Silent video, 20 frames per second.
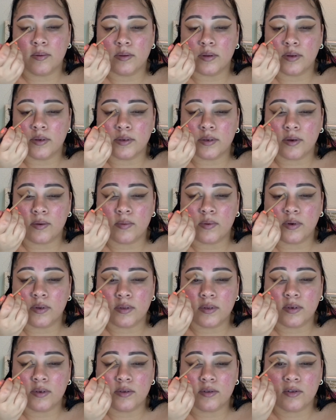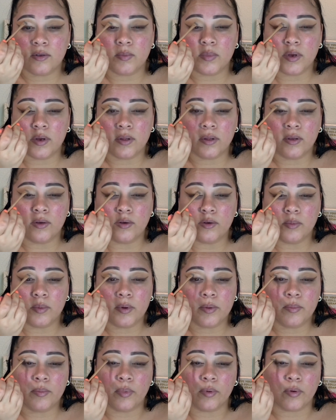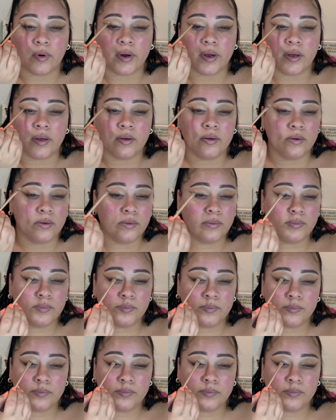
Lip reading: Because I want this to be a little bit bright, you know?